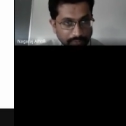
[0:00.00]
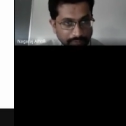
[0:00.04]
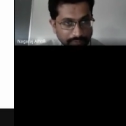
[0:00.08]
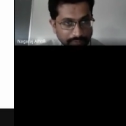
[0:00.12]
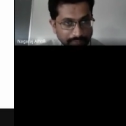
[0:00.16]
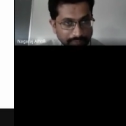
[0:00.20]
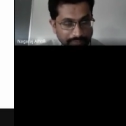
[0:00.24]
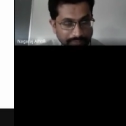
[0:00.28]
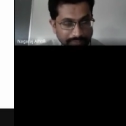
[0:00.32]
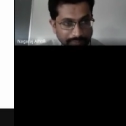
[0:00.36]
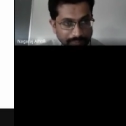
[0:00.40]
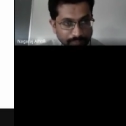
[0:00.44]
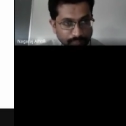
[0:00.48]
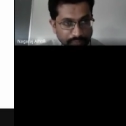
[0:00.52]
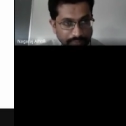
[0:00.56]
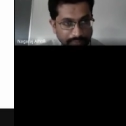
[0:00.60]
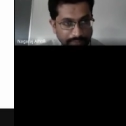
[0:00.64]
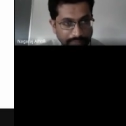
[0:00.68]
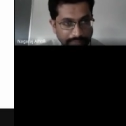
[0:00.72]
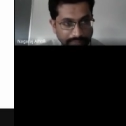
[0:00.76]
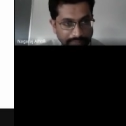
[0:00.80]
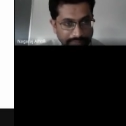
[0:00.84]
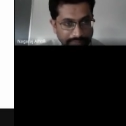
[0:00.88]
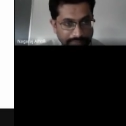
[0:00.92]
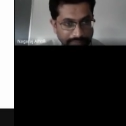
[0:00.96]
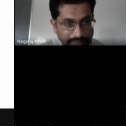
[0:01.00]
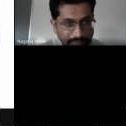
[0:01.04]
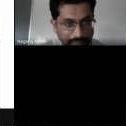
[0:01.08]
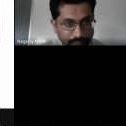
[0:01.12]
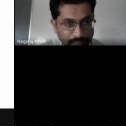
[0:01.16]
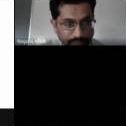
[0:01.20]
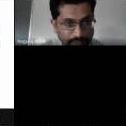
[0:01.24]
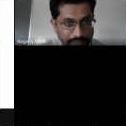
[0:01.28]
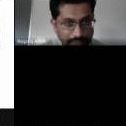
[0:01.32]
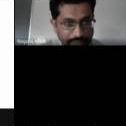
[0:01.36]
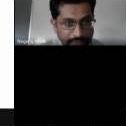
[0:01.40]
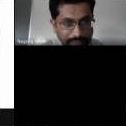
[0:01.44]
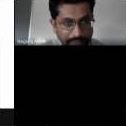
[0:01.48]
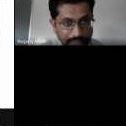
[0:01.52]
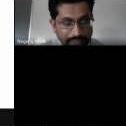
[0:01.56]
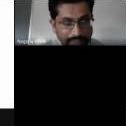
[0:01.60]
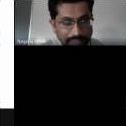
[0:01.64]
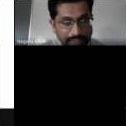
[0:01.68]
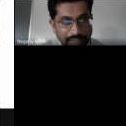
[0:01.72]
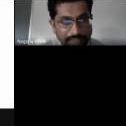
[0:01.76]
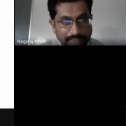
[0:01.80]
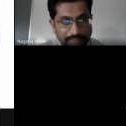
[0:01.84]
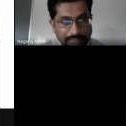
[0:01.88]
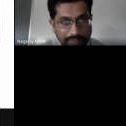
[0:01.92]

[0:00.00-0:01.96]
Whatever is the polarity at the input signal,